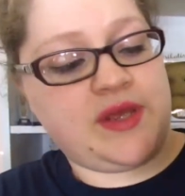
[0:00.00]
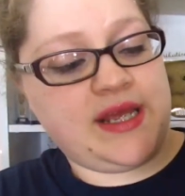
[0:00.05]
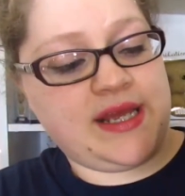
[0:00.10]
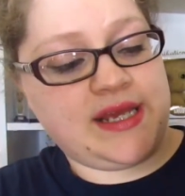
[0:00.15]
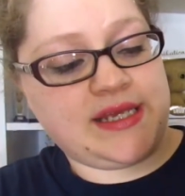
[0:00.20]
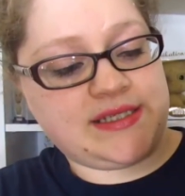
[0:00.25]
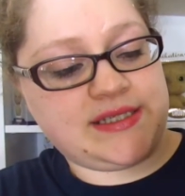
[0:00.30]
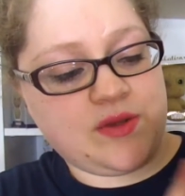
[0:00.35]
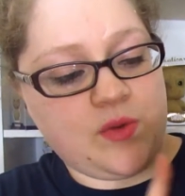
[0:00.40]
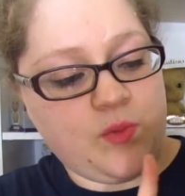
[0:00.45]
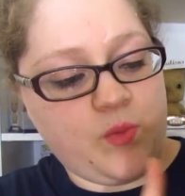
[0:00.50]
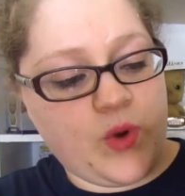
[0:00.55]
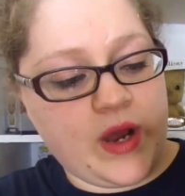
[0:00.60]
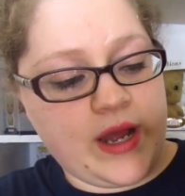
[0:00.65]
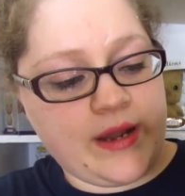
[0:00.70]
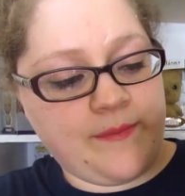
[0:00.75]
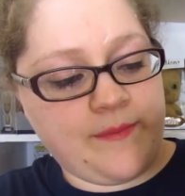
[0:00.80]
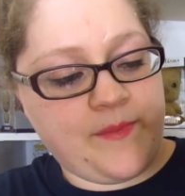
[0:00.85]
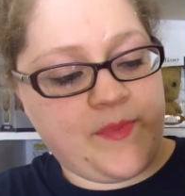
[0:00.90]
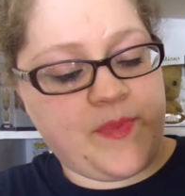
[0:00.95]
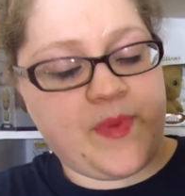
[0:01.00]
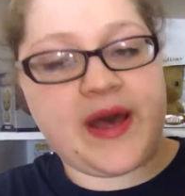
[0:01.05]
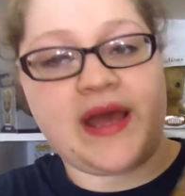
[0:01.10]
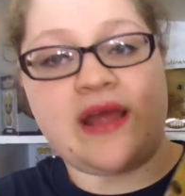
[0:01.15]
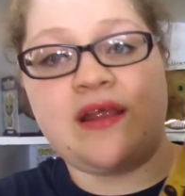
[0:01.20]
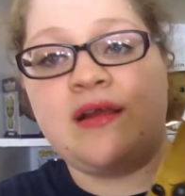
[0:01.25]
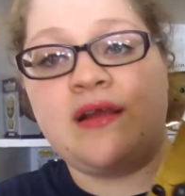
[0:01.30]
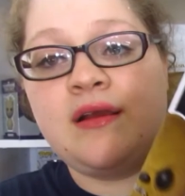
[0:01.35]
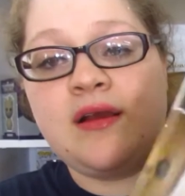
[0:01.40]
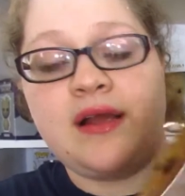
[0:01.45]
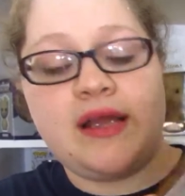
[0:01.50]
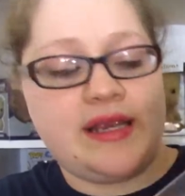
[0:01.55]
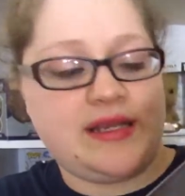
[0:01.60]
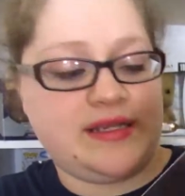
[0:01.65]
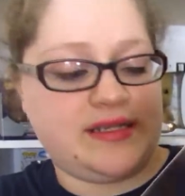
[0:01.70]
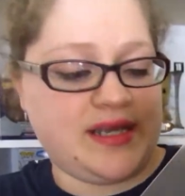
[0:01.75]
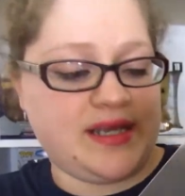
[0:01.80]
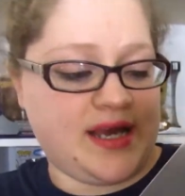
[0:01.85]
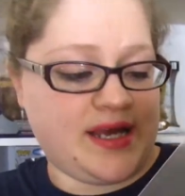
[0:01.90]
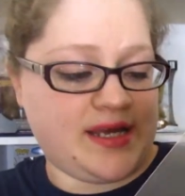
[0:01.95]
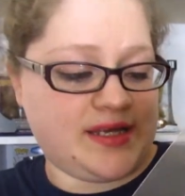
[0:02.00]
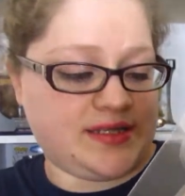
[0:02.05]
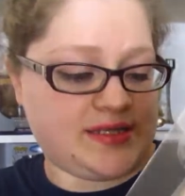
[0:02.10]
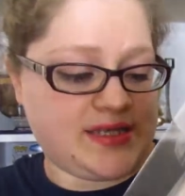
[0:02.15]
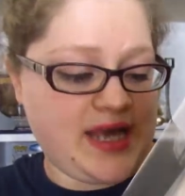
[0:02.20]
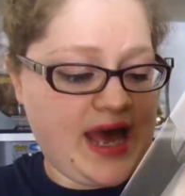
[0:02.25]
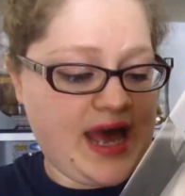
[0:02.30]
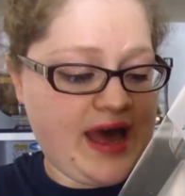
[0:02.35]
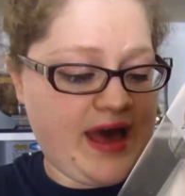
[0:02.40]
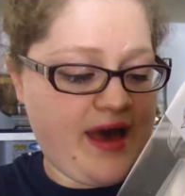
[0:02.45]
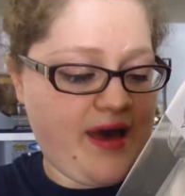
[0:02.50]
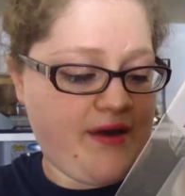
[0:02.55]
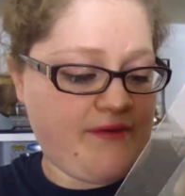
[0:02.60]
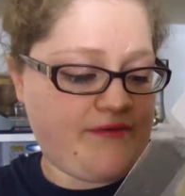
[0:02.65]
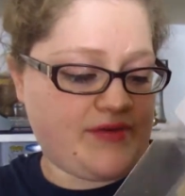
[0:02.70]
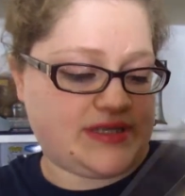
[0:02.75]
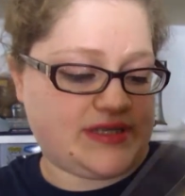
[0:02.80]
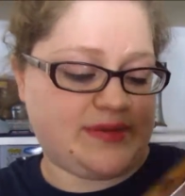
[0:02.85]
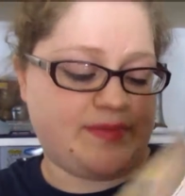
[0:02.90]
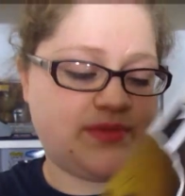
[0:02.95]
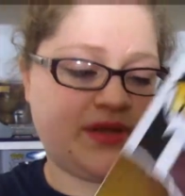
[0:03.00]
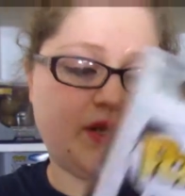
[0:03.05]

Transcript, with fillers: he is one, but he does have some